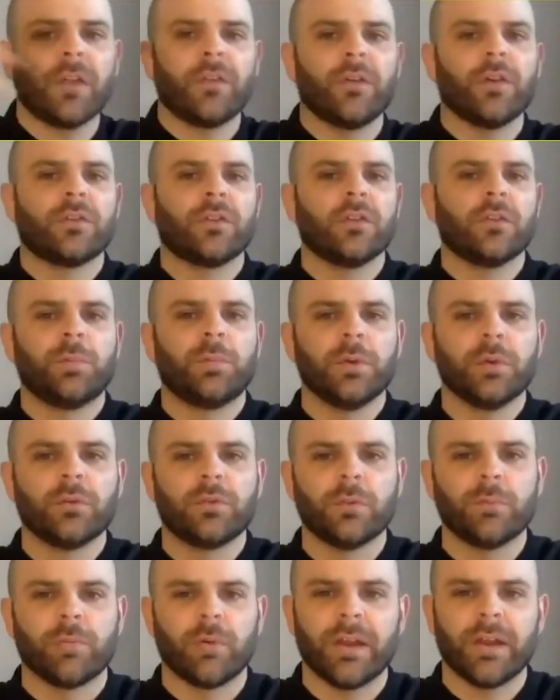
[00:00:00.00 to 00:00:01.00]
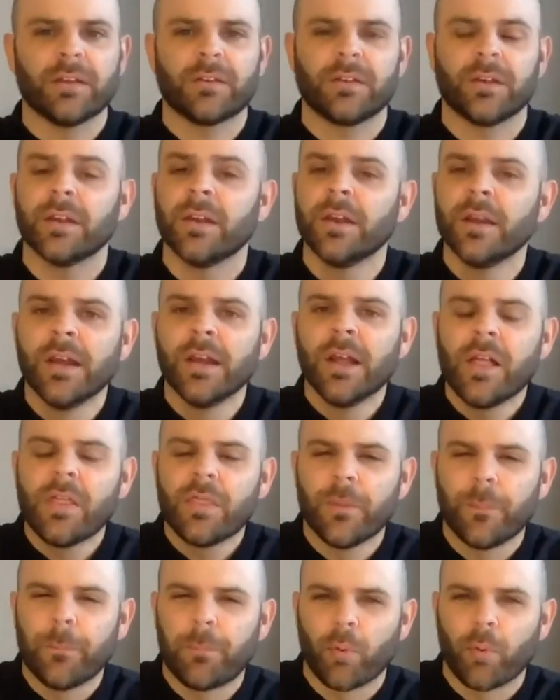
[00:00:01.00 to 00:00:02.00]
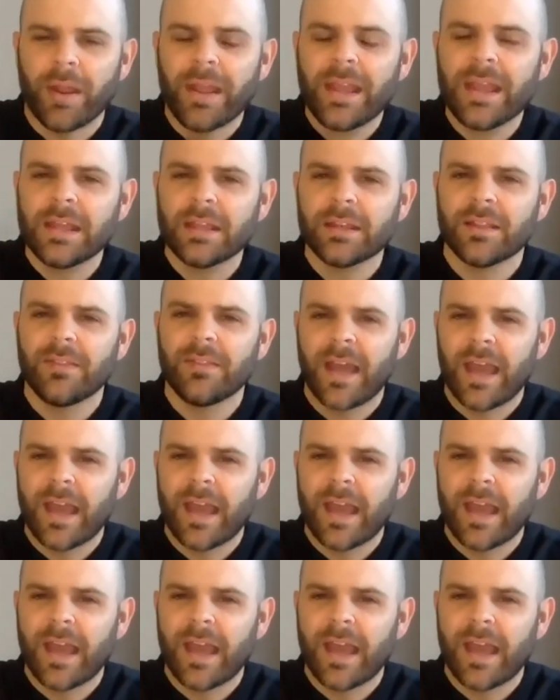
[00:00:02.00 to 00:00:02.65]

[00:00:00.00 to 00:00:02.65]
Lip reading: there's this beautiful brand. It's like the brand and the